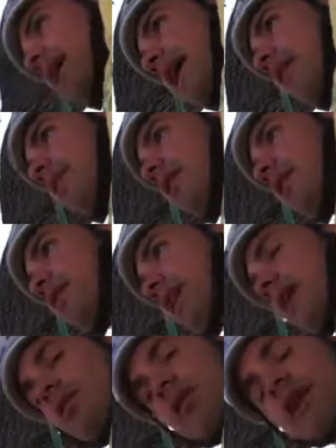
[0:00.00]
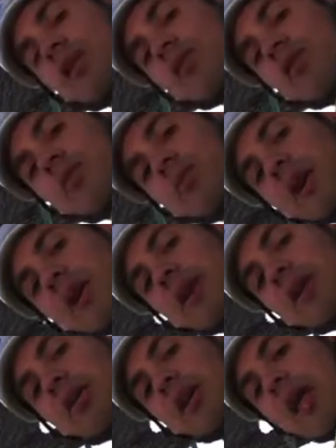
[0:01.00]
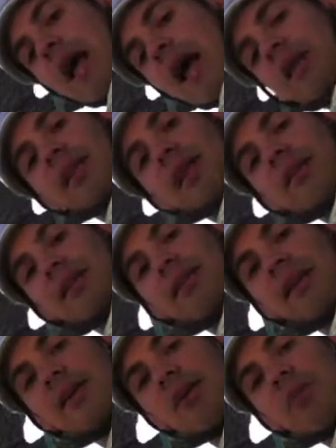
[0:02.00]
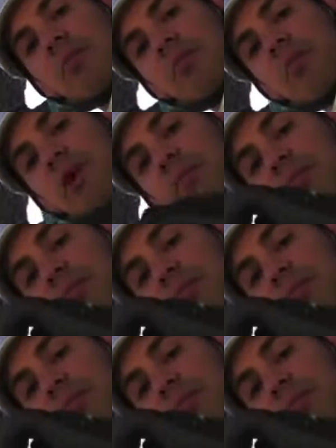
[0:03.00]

we have a standard gear loop right here. I like that they don't put